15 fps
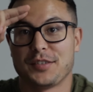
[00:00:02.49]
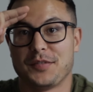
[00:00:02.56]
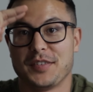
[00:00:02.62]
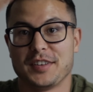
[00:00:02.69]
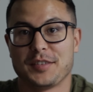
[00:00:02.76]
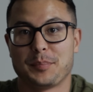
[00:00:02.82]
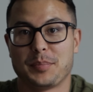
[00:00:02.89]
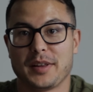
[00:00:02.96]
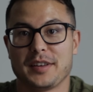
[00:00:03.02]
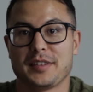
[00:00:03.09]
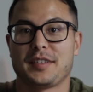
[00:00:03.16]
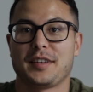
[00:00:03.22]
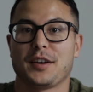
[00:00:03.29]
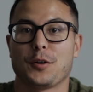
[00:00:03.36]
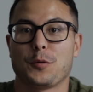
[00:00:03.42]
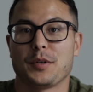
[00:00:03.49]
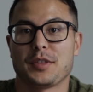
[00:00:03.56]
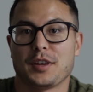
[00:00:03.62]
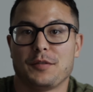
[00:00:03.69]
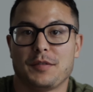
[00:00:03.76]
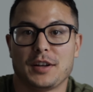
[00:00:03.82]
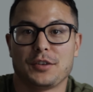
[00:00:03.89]
Vince Blaze here with
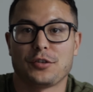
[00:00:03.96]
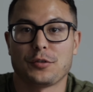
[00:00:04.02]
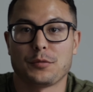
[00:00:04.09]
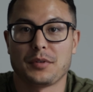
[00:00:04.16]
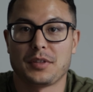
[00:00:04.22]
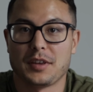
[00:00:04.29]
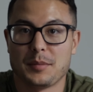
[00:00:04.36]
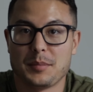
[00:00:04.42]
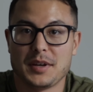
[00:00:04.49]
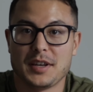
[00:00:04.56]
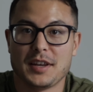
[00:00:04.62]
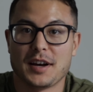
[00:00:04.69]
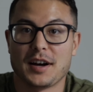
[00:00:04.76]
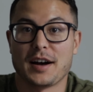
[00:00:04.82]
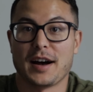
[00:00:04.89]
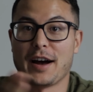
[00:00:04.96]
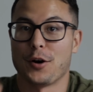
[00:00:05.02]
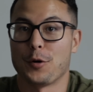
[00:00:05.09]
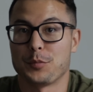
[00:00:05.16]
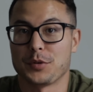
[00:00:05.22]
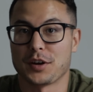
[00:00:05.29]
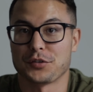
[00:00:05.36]
Adventures Within Media. I
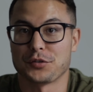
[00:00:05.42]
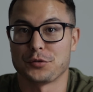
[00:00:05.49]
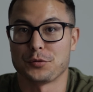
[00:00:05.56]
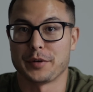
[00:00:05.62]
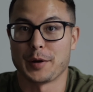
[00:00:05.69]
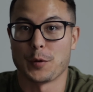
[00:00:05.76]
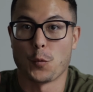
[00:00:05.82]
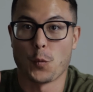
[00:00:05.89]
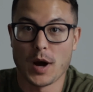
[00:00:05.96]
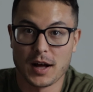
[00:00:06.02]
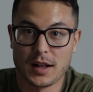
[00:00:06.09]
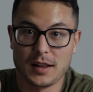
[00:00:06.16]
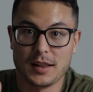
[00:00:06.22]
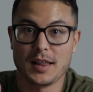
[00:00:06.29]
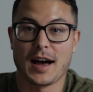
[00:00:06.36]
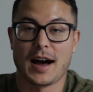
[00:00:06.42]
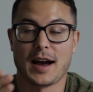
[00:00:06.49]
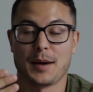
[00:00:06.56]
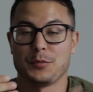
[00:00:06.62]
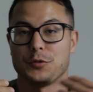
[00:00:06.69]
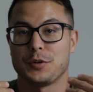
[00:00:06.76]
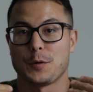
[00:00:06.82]
hope you guys are doing well.
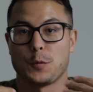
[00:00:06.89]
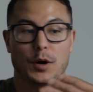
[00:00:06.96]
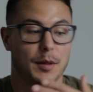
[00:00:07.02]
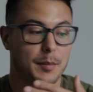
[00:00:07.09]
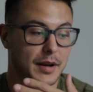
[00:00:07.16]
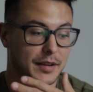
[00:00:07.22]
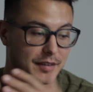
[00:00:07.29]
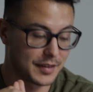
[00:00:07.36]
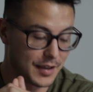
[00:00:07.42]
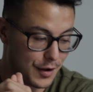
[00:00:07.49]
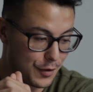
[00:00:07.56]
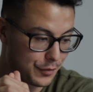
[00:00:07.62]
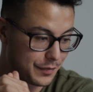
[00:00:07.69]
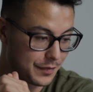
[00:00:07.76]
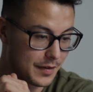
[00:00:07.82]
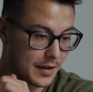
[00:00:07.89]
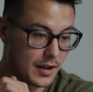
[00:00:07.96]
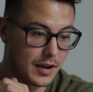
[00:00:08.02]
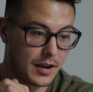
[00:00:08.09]
I'm doing well myself.